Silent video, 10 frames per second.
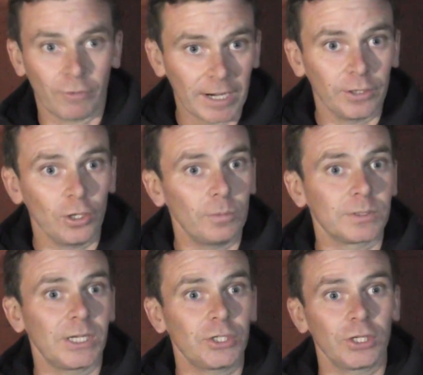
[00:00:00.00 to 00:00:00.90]
Credit the
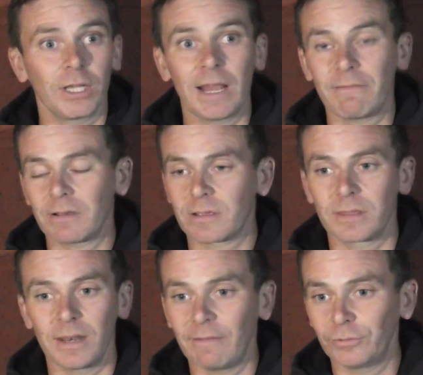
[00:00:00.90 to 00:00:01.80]
opposition, they
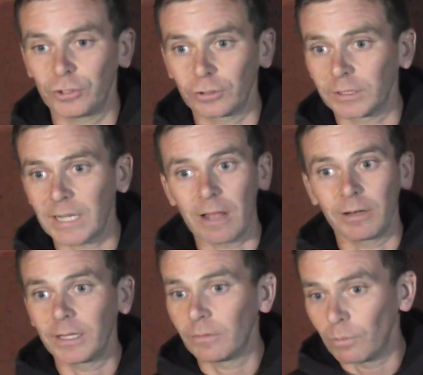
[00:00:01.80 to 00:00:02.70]
never chucked the
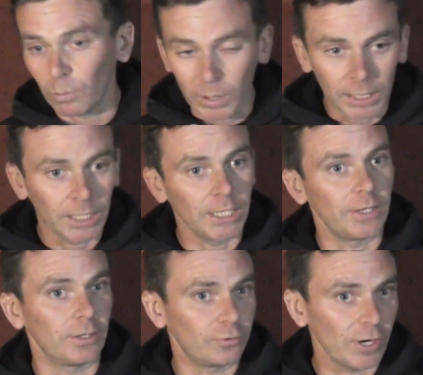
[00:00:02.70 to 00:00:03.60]
towel in. They were willing and they